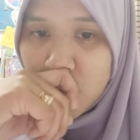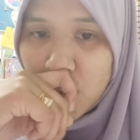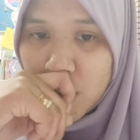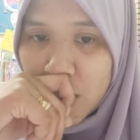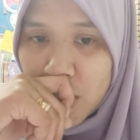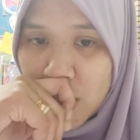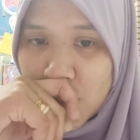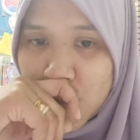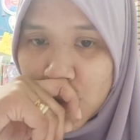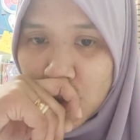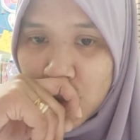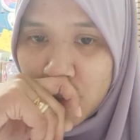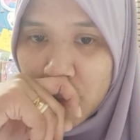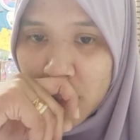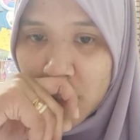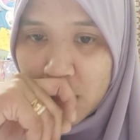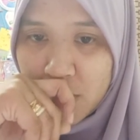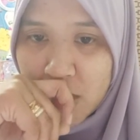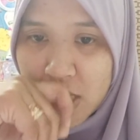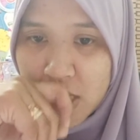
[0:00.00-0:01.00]
Okay, Joe,
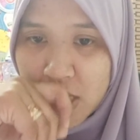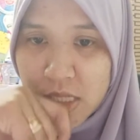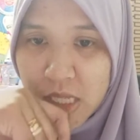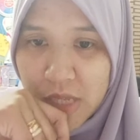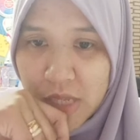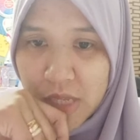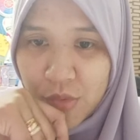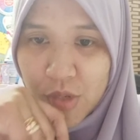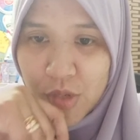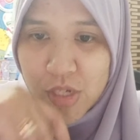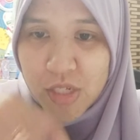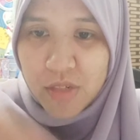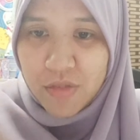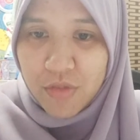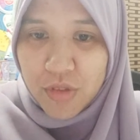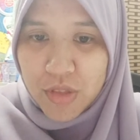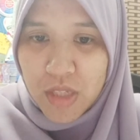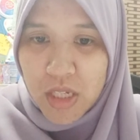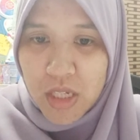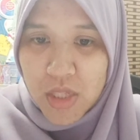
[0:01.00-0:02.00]
madam, let's say if question
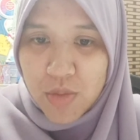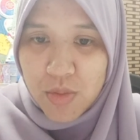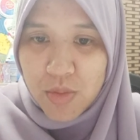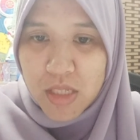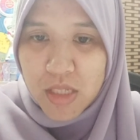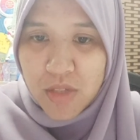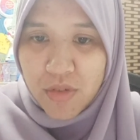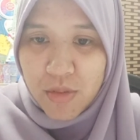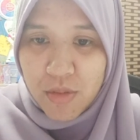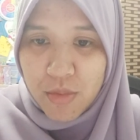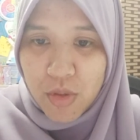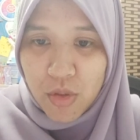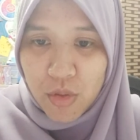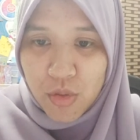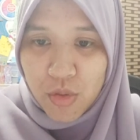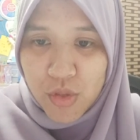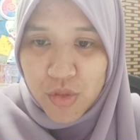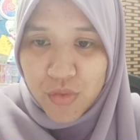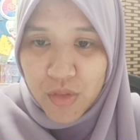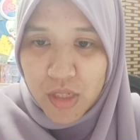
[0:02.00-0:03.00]
for task 1 is from your
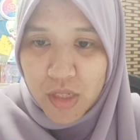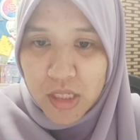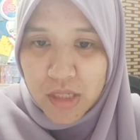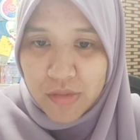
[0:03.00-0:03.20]
close friend,